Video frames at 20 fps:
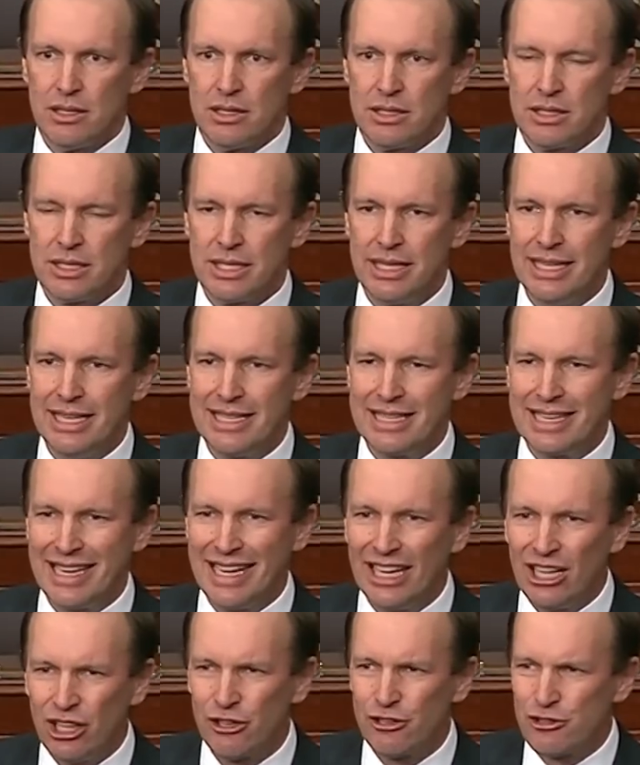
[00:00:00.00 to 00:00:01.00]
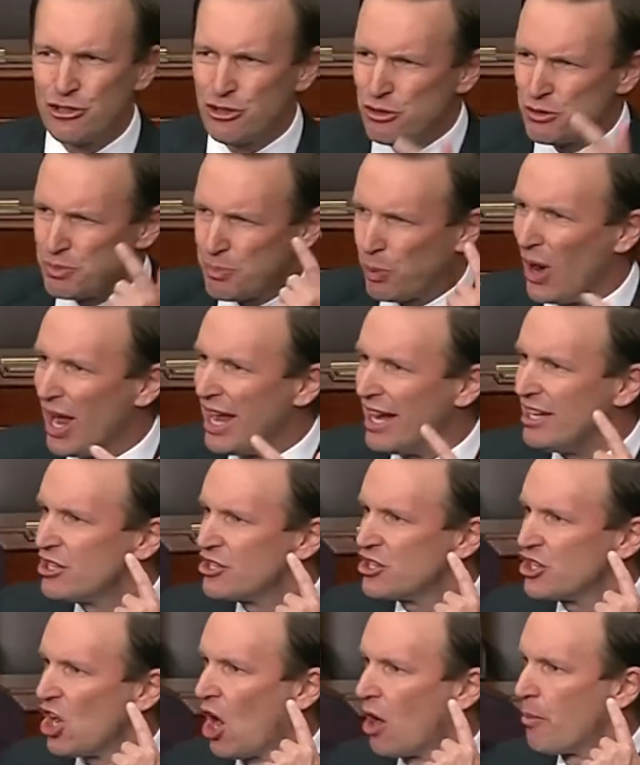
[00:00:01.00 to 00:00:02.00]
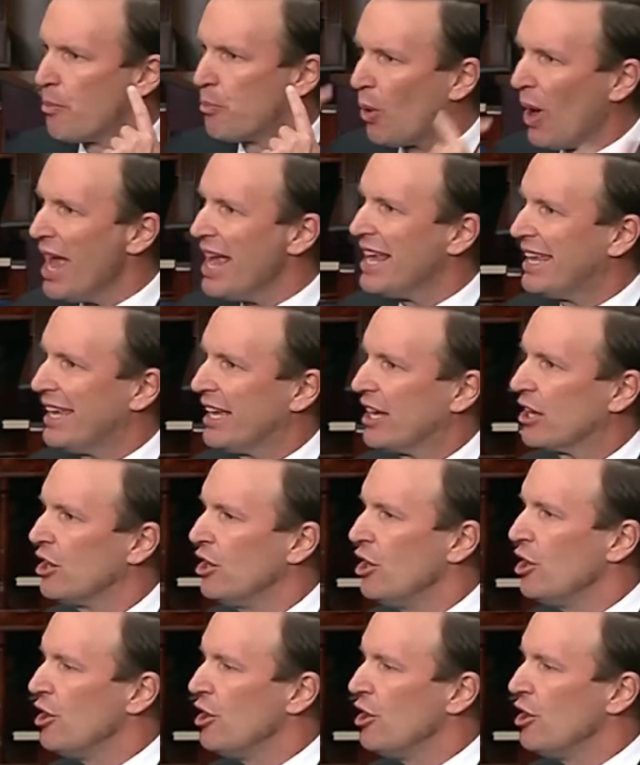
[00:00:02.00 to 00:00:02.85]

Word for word: to these killers whose brains are breaking,